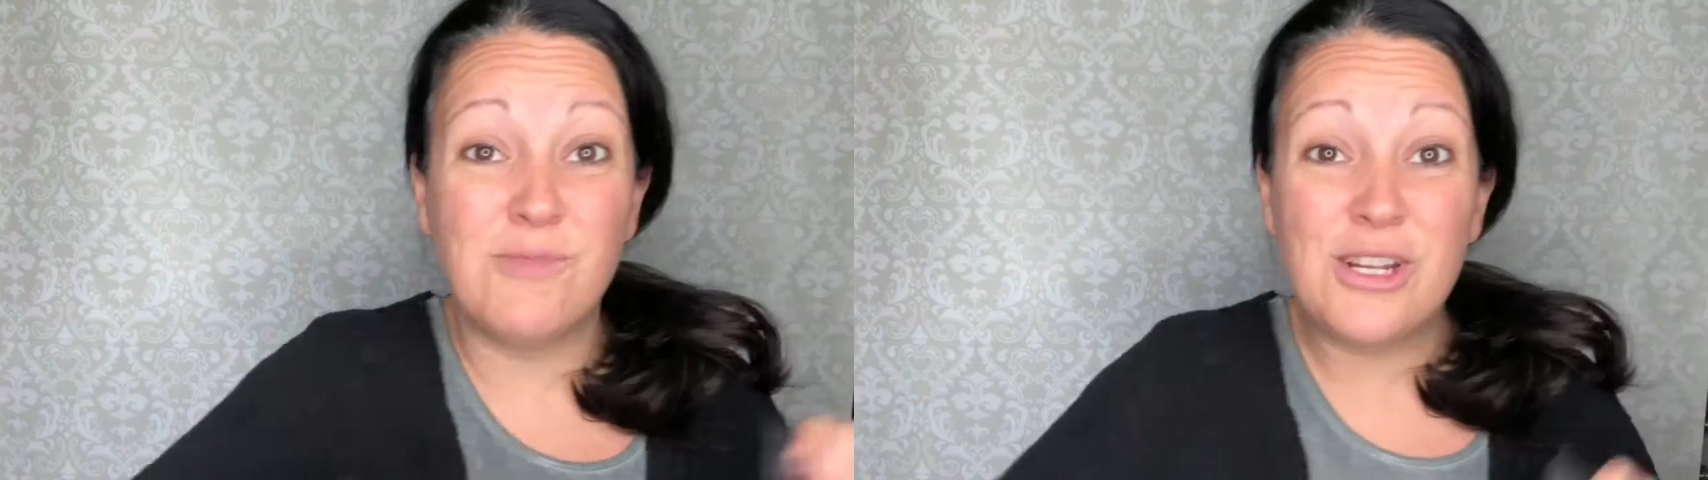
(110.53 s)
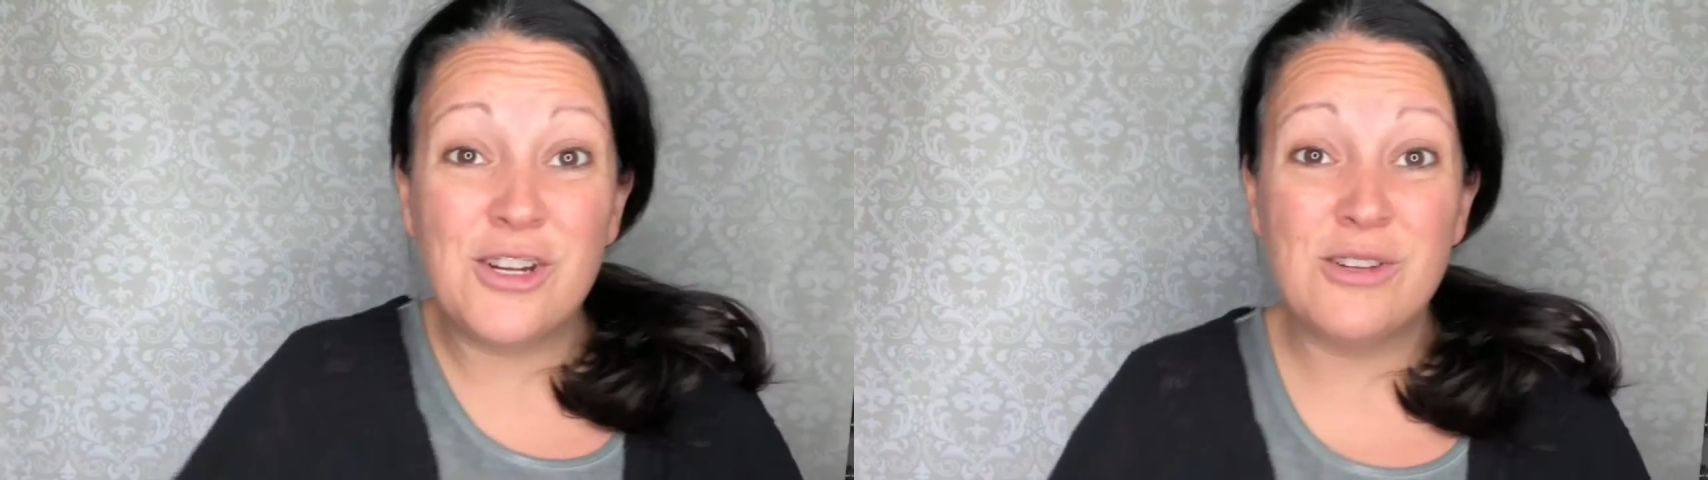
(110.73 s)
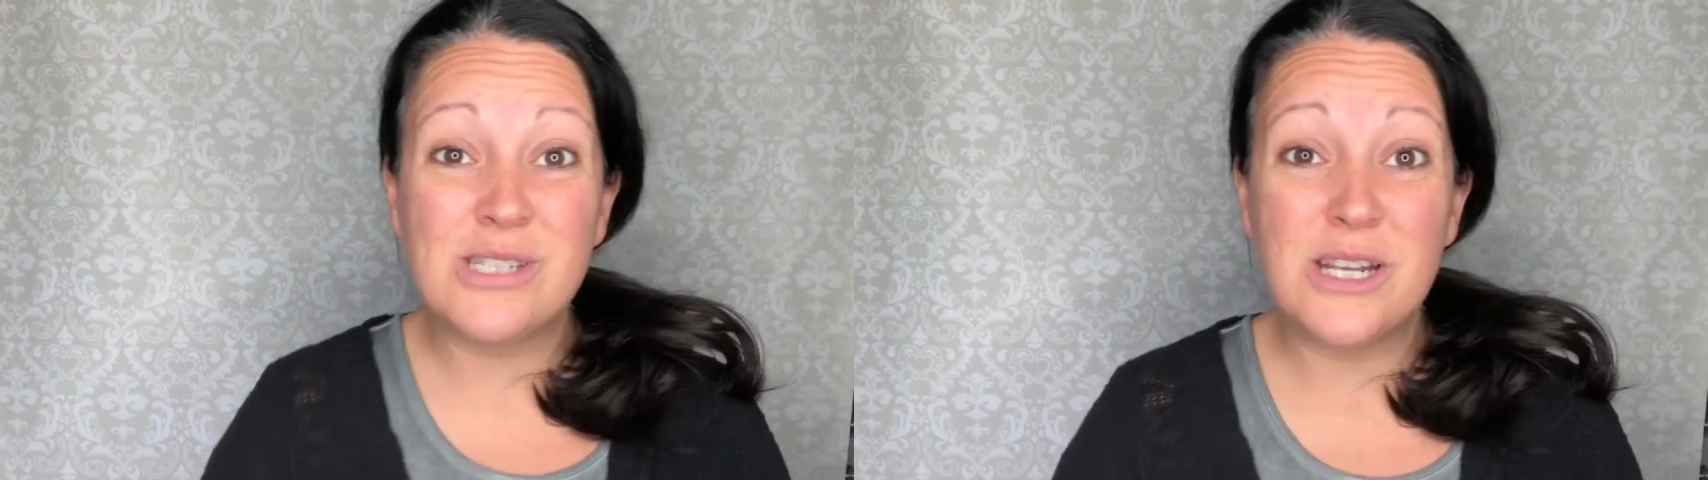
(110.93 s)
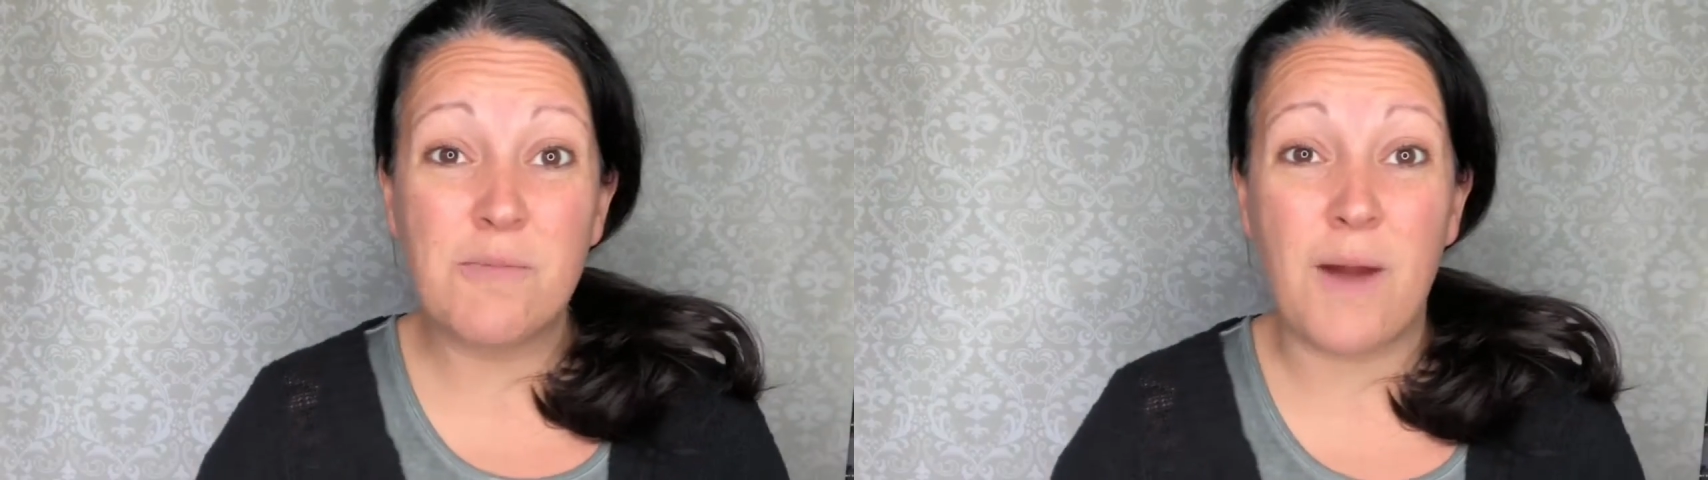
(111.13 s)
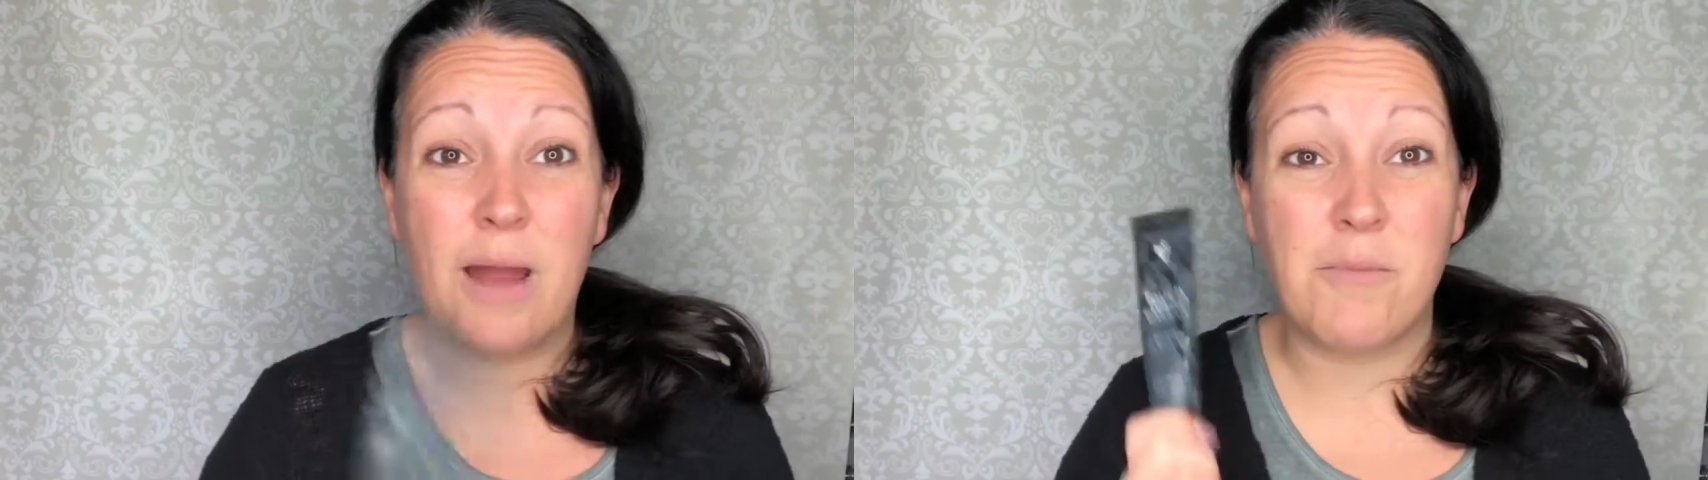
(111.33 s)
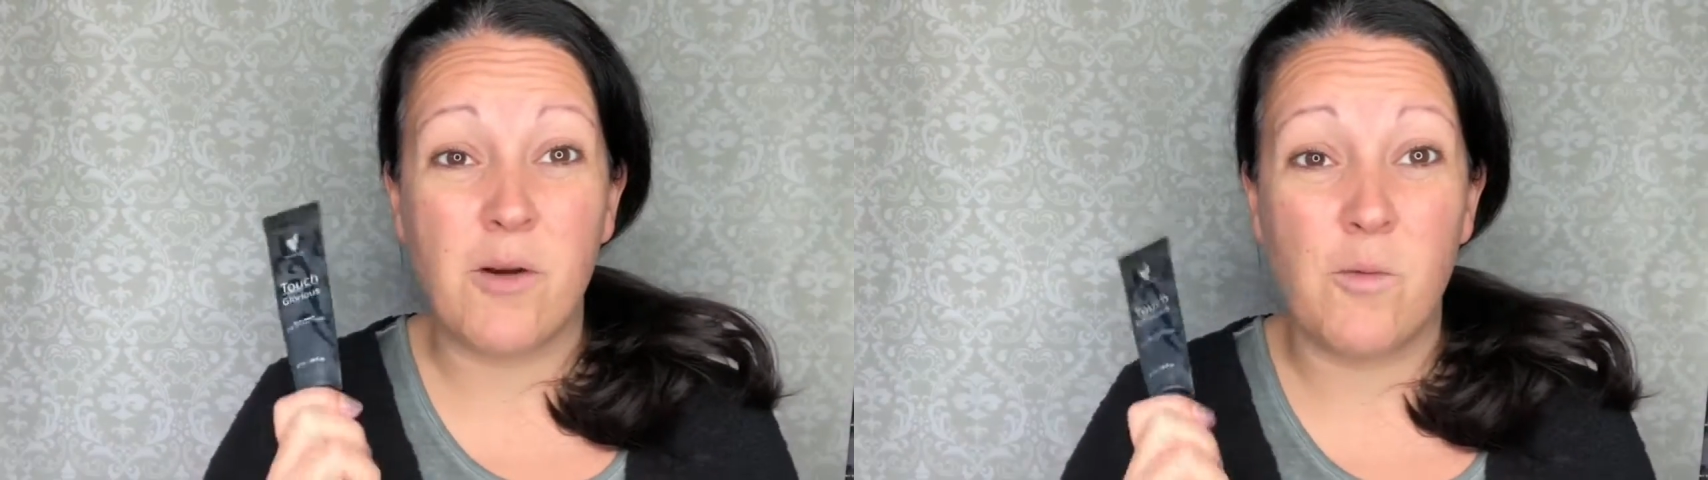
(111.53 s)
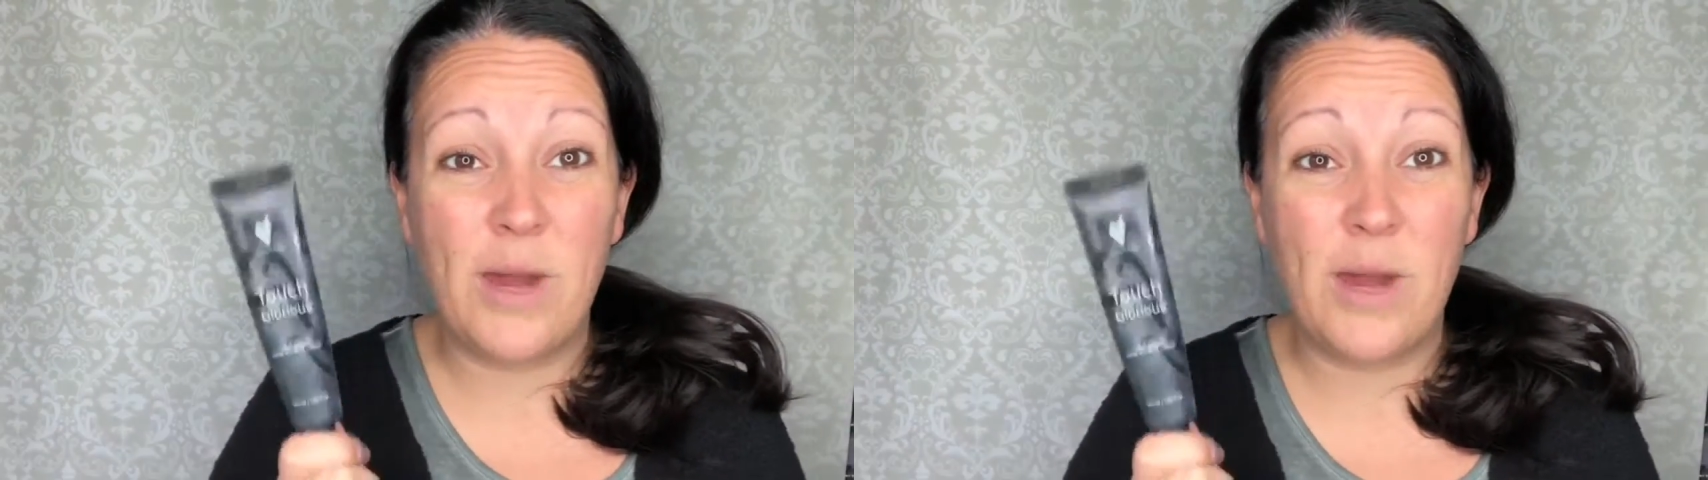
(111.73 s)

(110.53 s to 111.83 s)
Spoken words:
When you're using a primer,